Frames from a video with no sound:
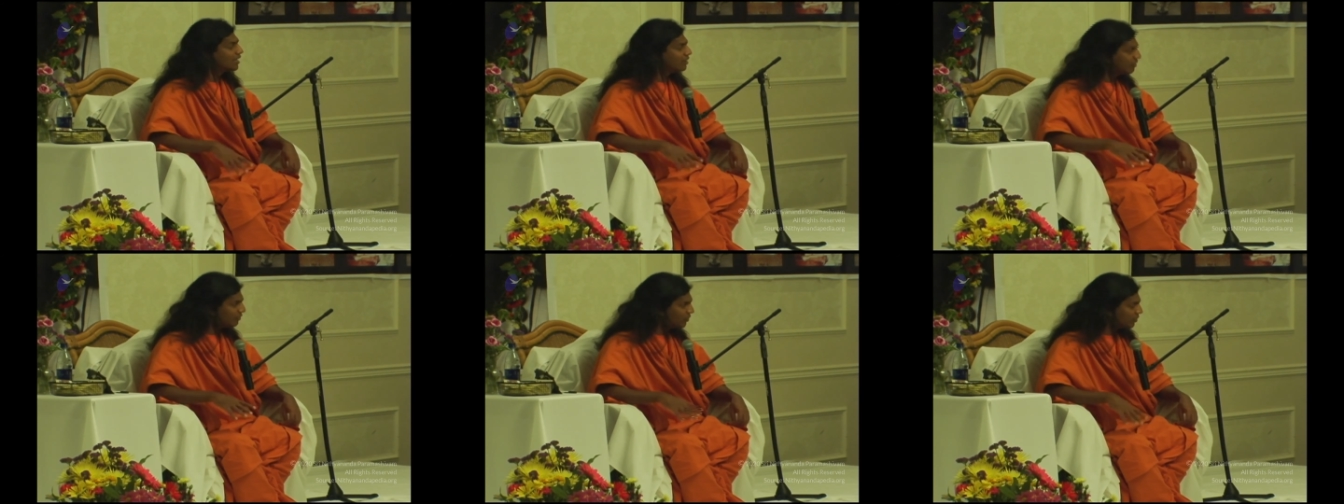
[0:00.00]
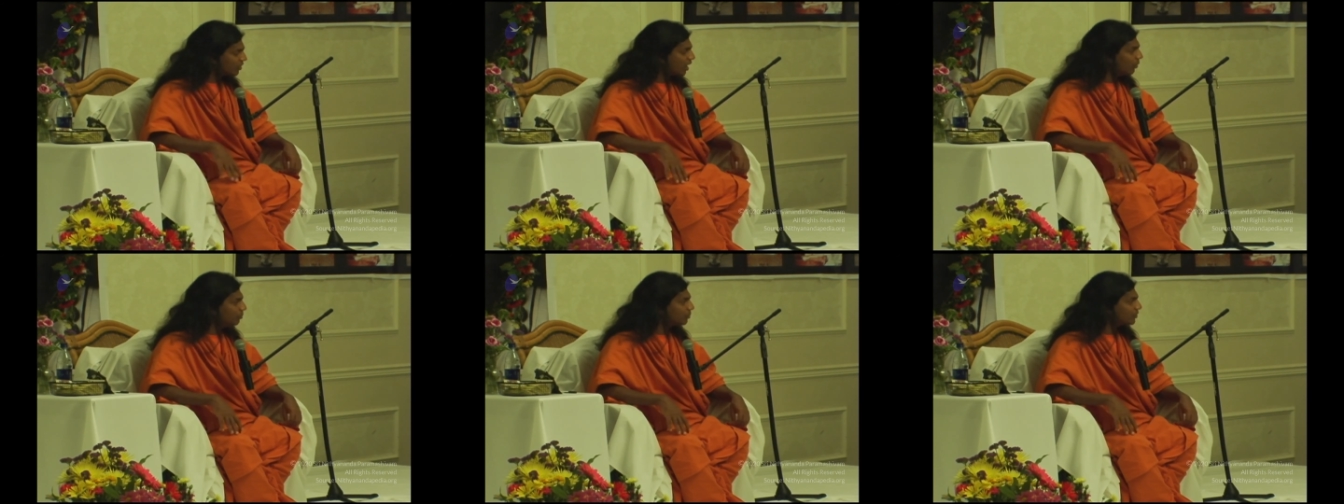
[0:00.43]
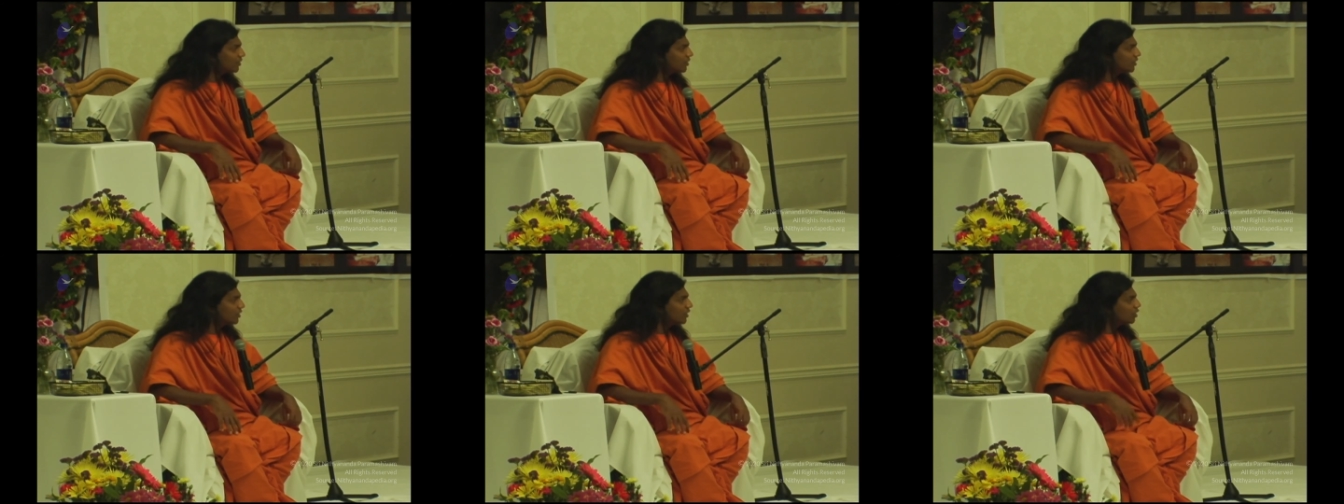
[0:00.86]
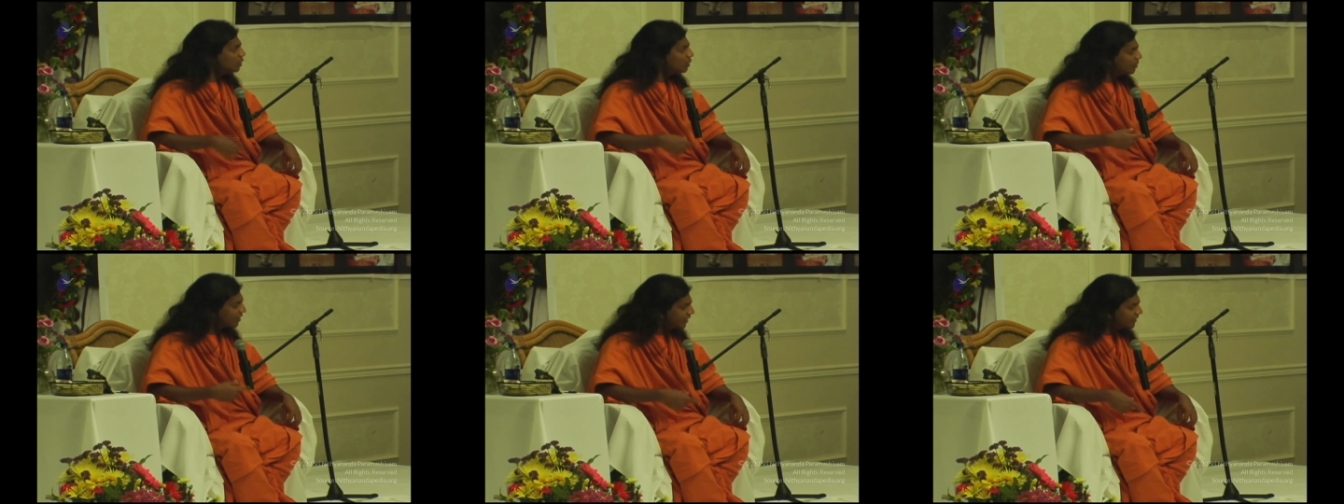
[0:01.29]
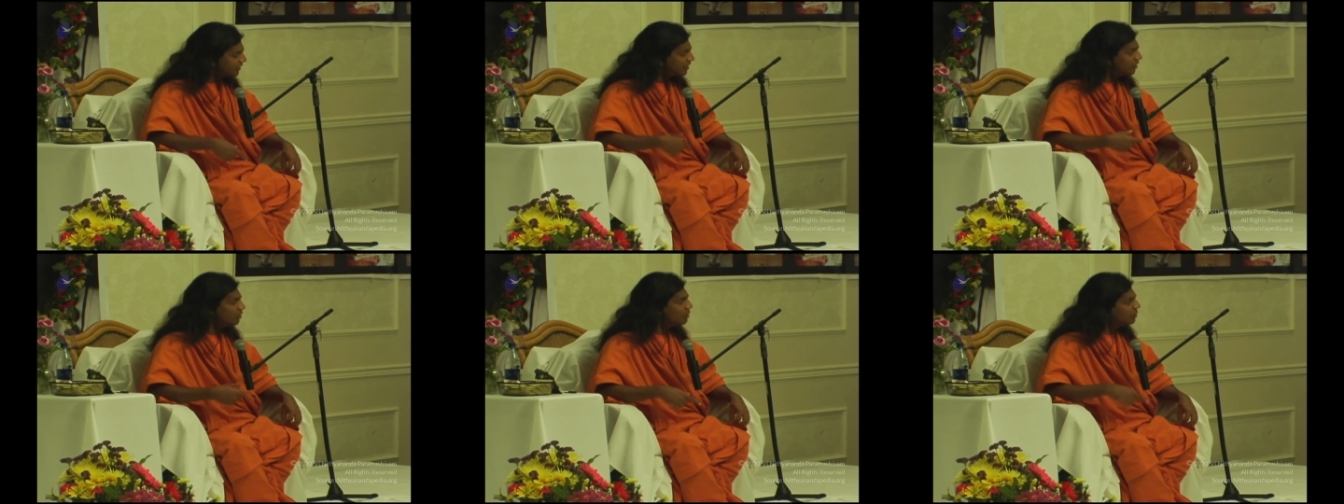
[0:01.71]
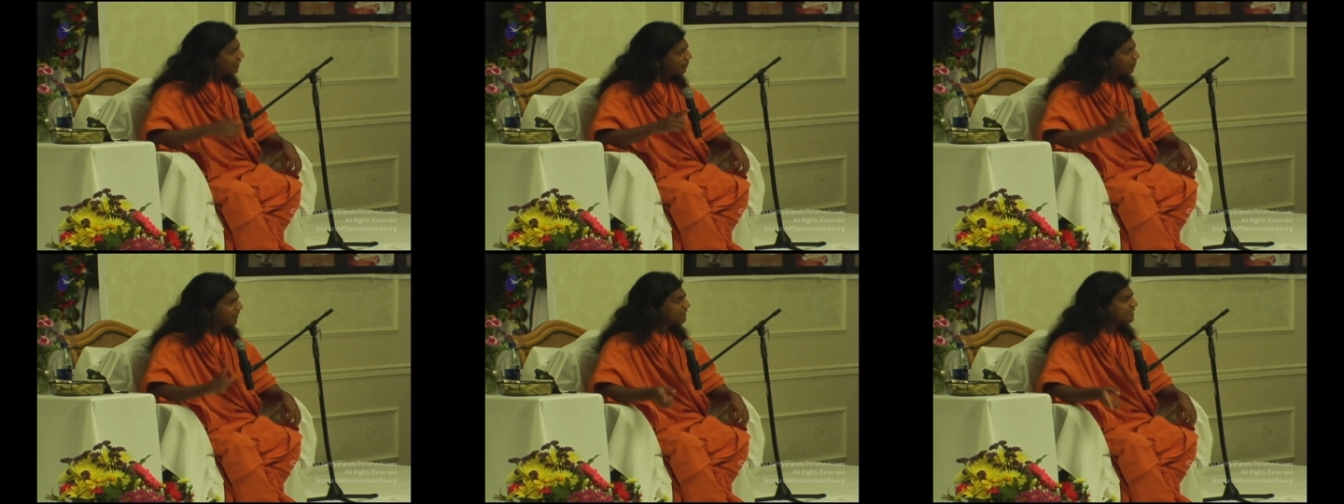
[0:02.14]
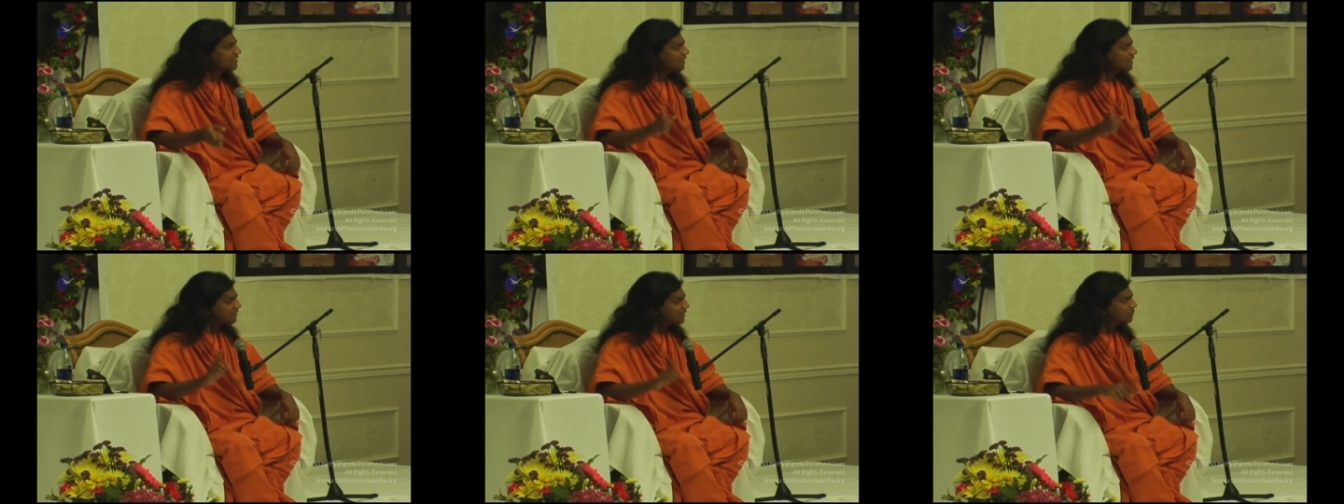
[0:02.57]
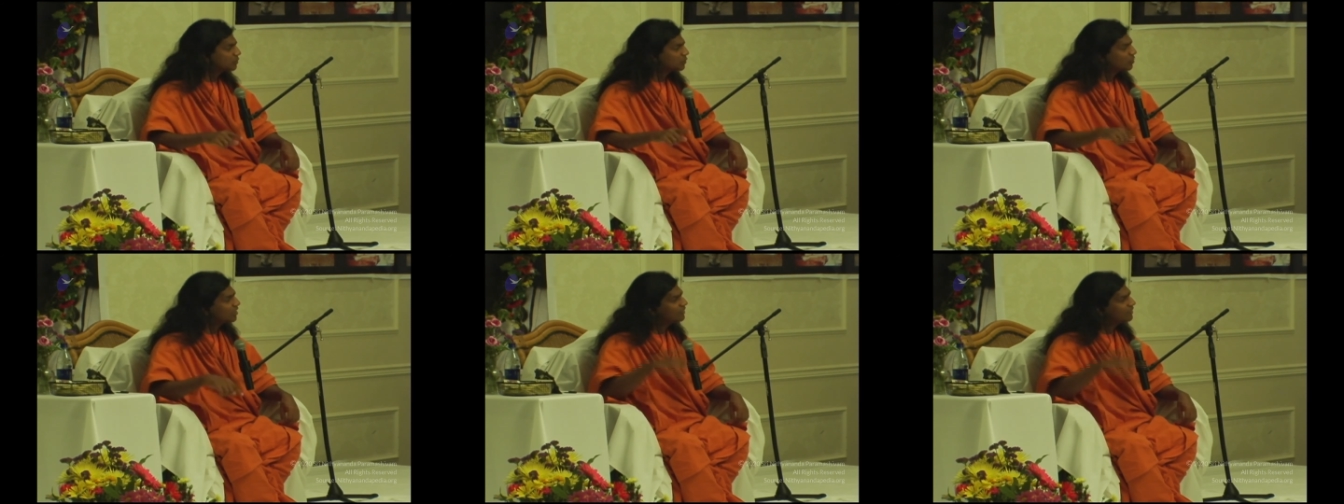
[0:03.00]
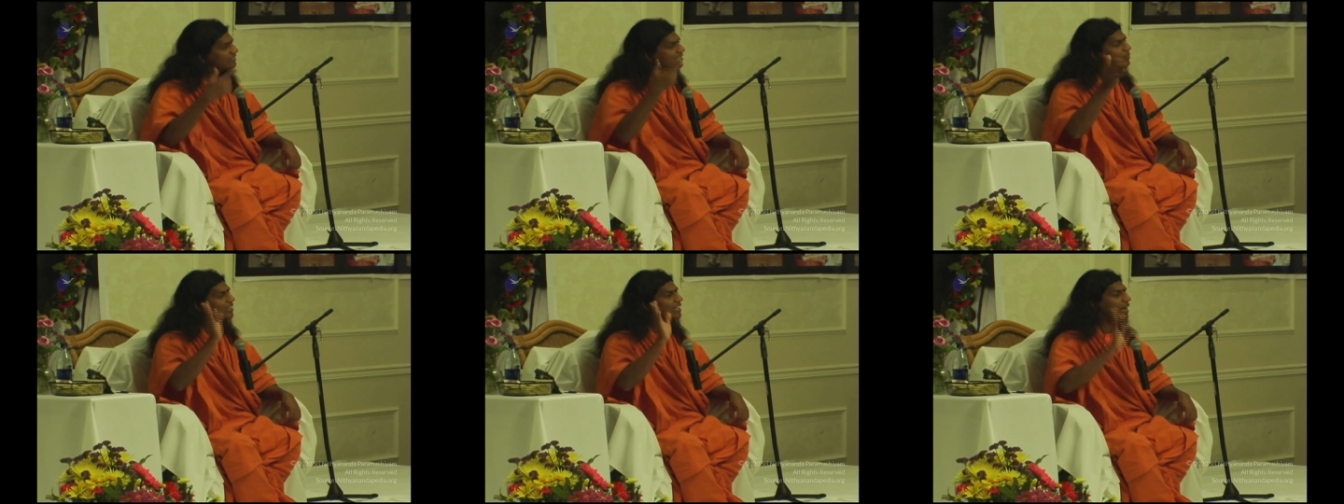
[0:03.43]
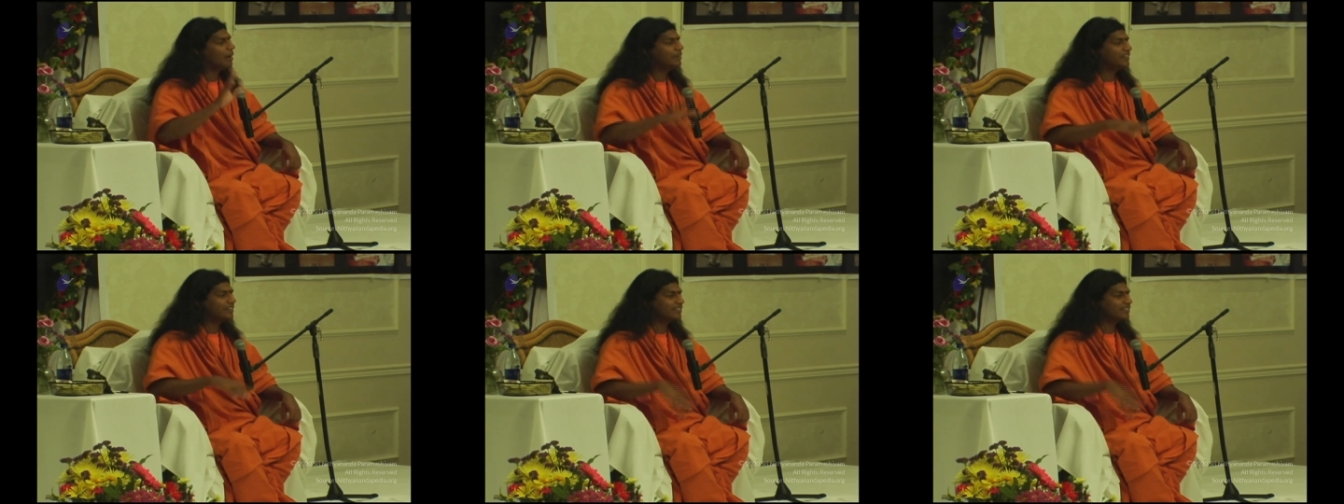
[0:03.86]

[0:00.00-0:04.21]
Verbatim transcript: Even if you drop, you will be replacing that same smoking with some other habit.